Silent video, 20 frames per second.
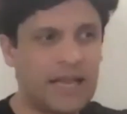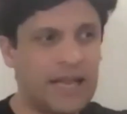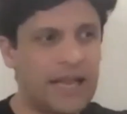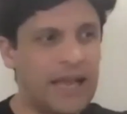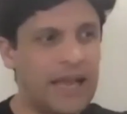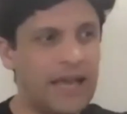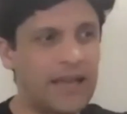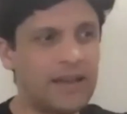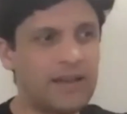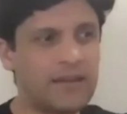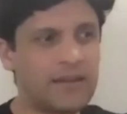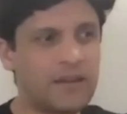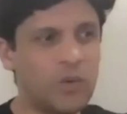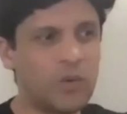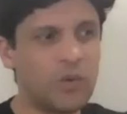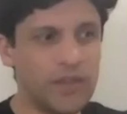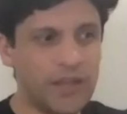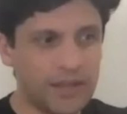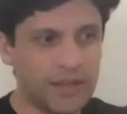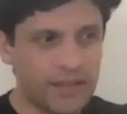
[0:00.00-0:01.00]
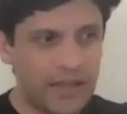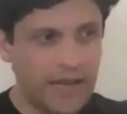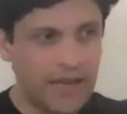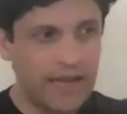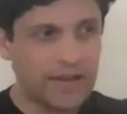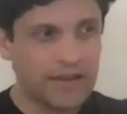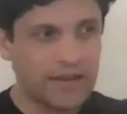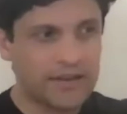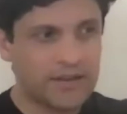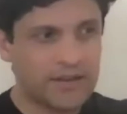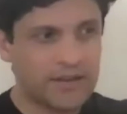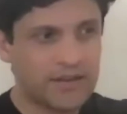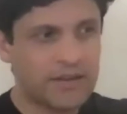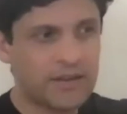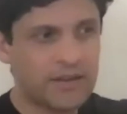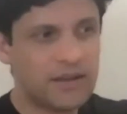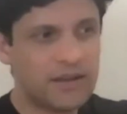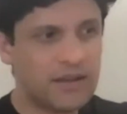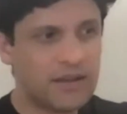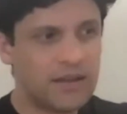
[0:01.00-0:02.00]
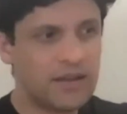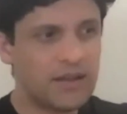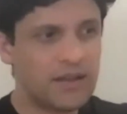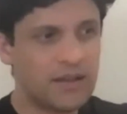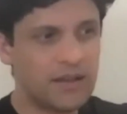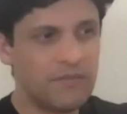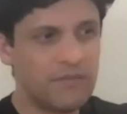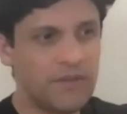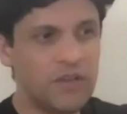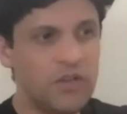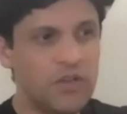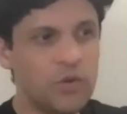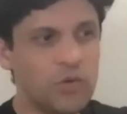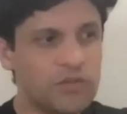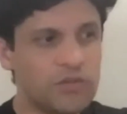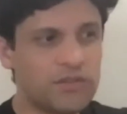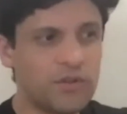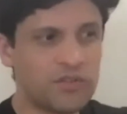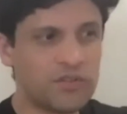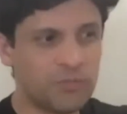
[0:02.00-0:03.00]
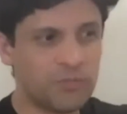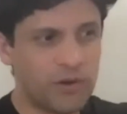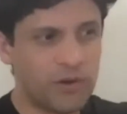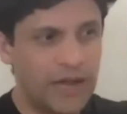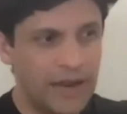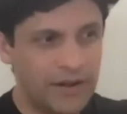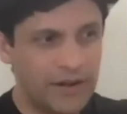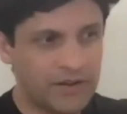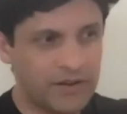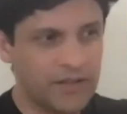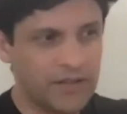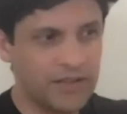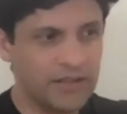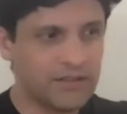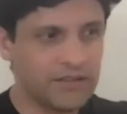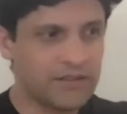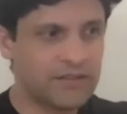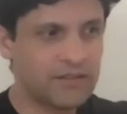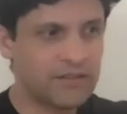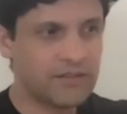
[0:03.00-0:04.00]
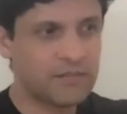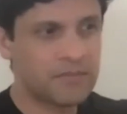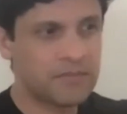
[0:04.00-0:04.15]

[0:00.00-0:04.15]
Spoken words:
And within that, we use those polarities.